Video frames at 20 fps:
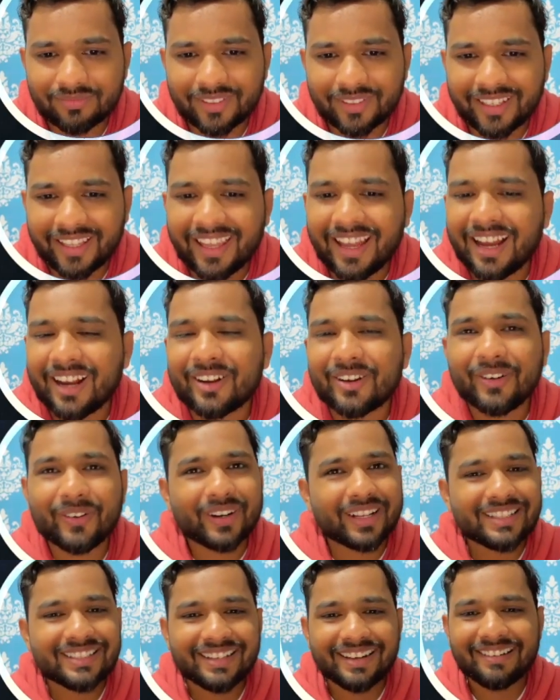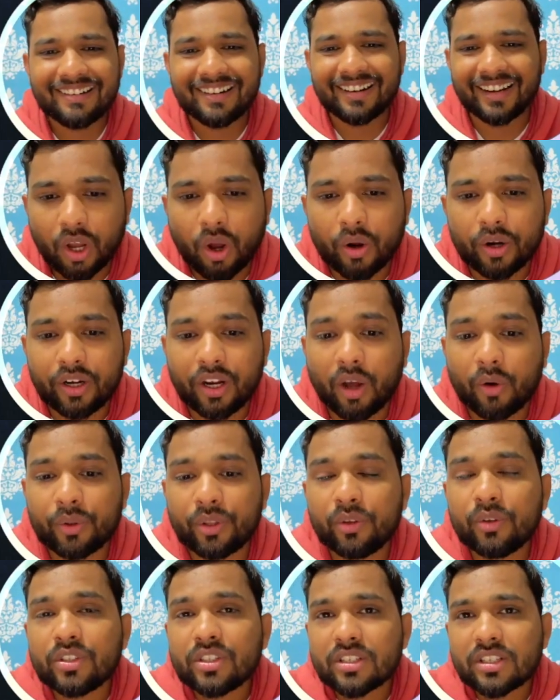Yeah, code is generated. Now
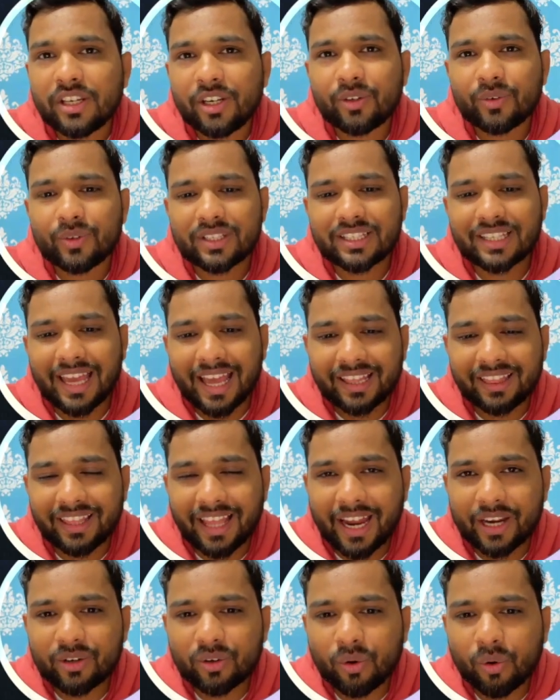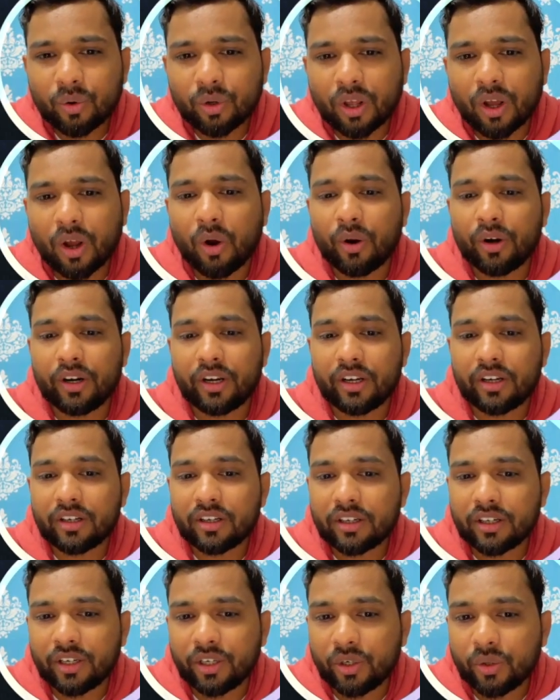you just need to scan that code or
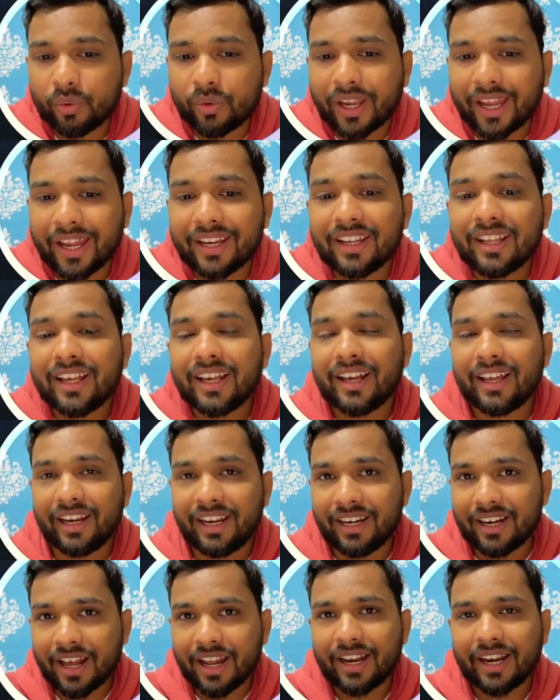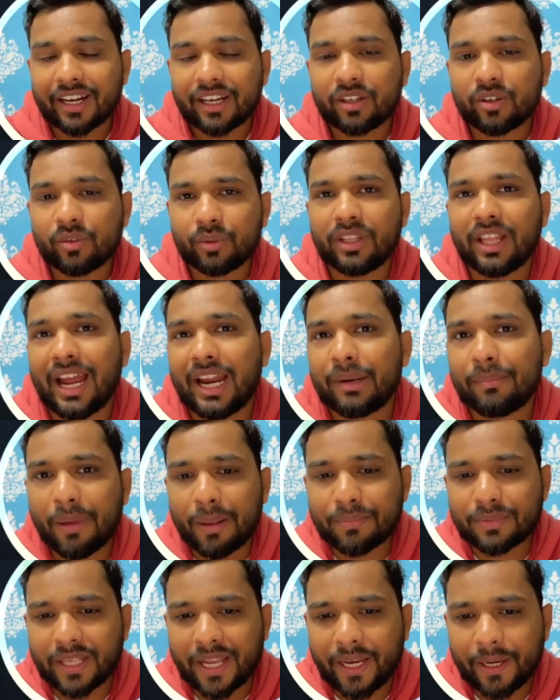you can redirect to that
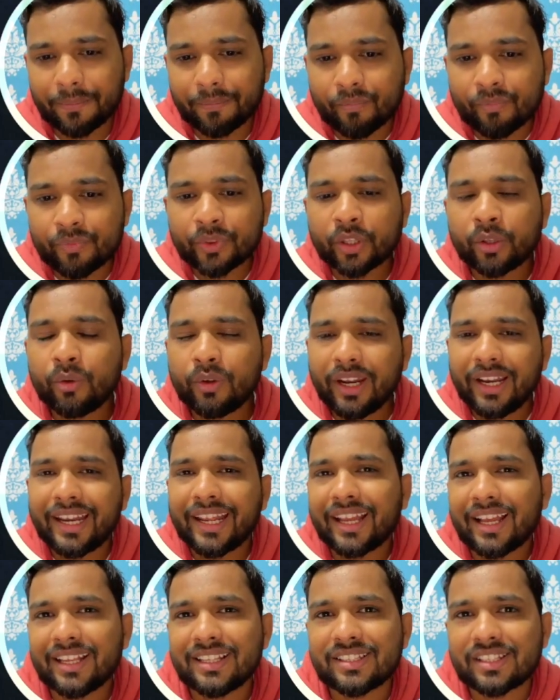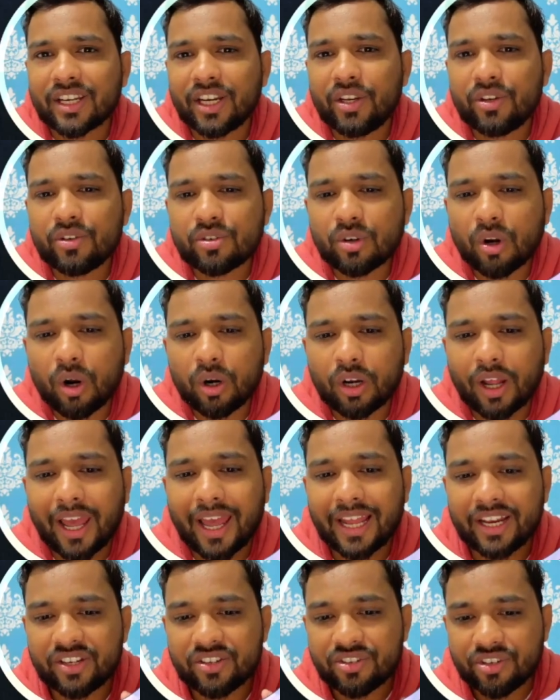website. You can take a screenshot
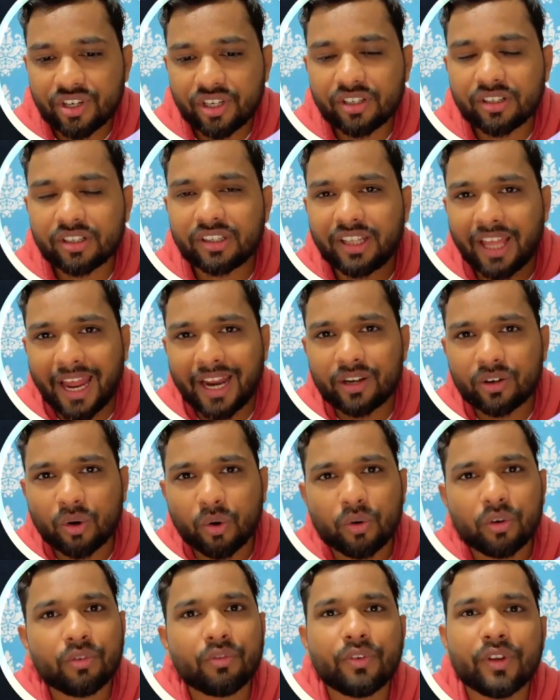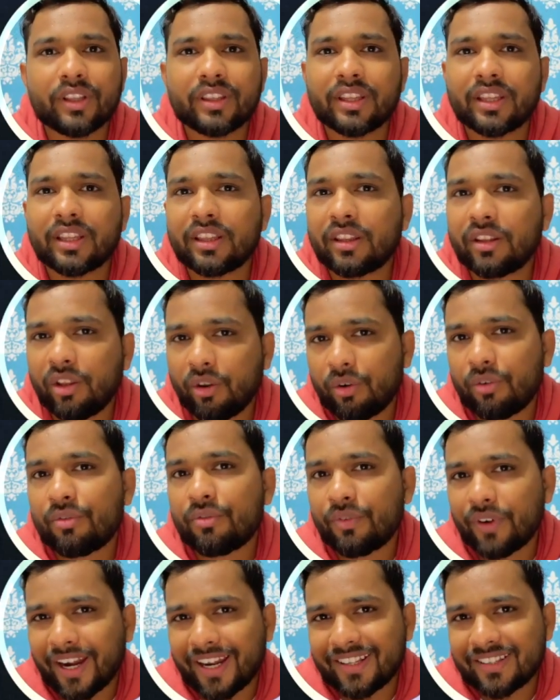and share that code with your
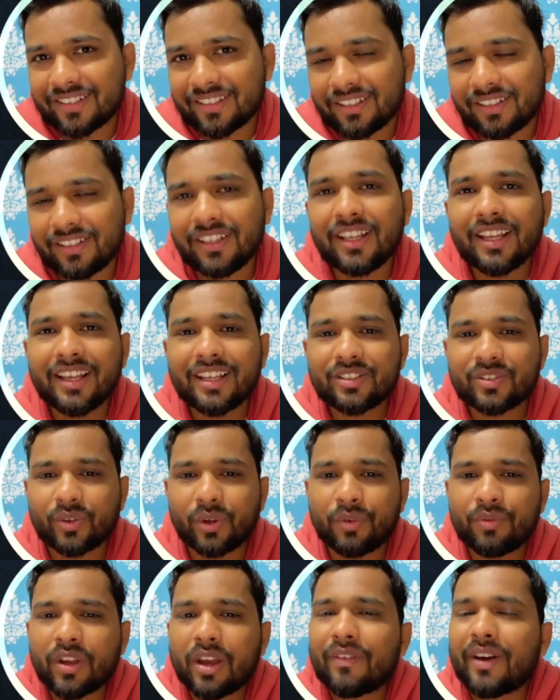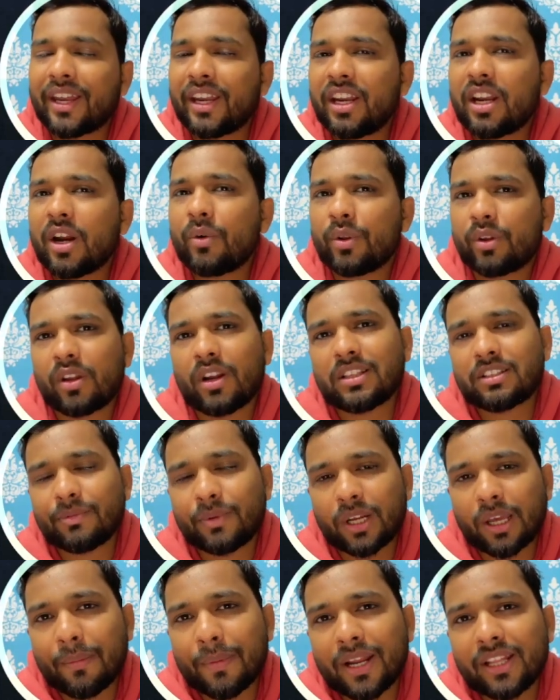friends. So if you have any doubt, you can a
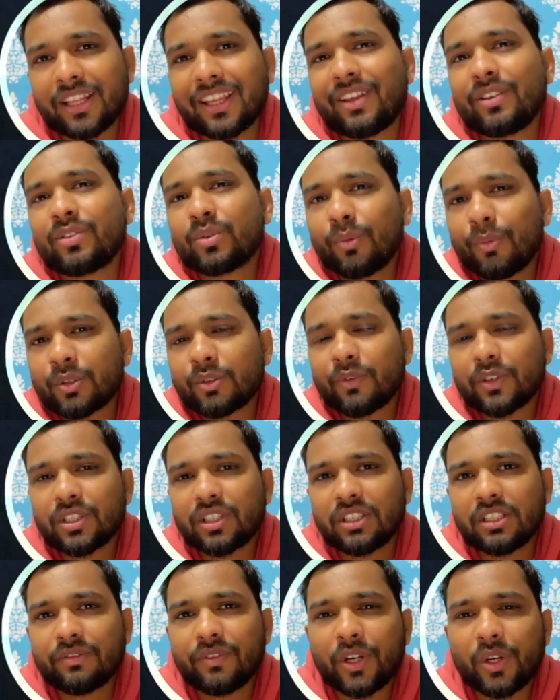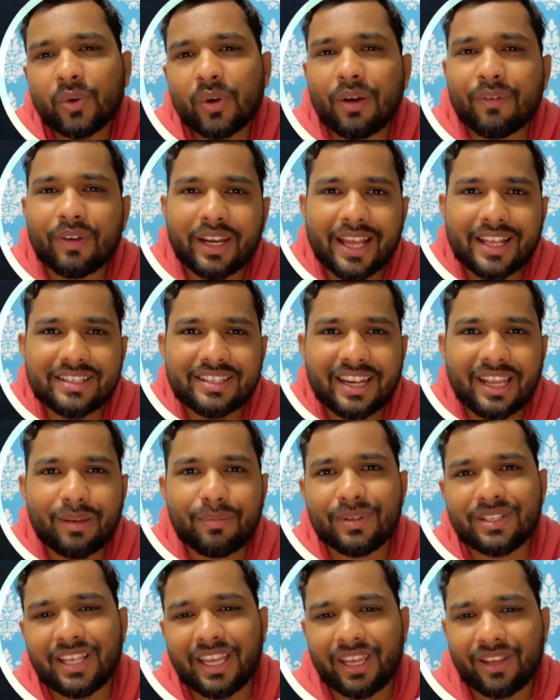comment. Thank you so much for watching this video. Have a nice day. Be
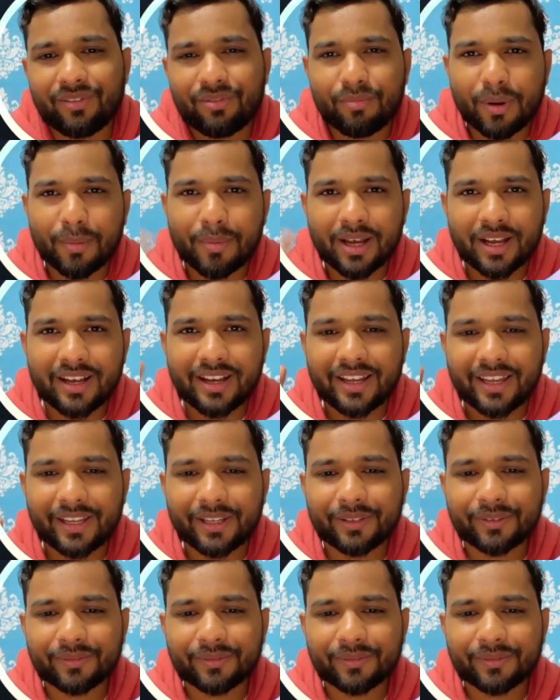safe. Bye-bye.